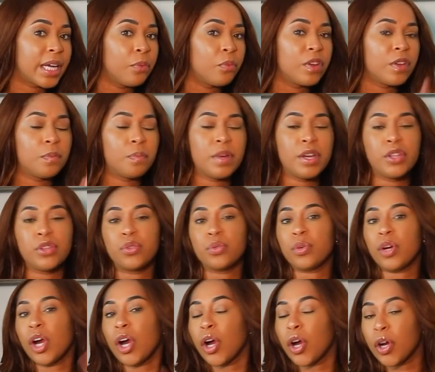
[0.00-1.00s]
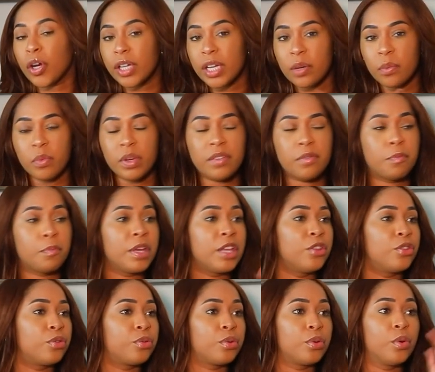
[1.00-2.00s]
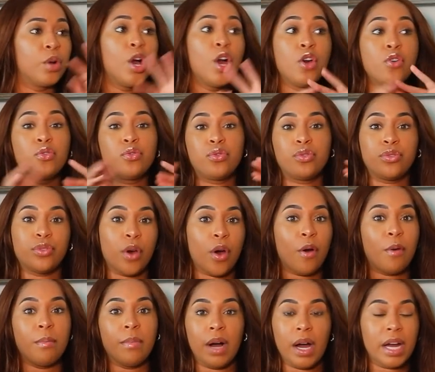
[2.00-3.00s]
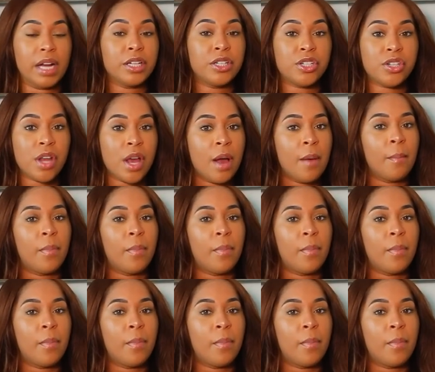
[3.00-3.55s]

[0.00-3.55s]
and we've been through hurt and we've been through so much.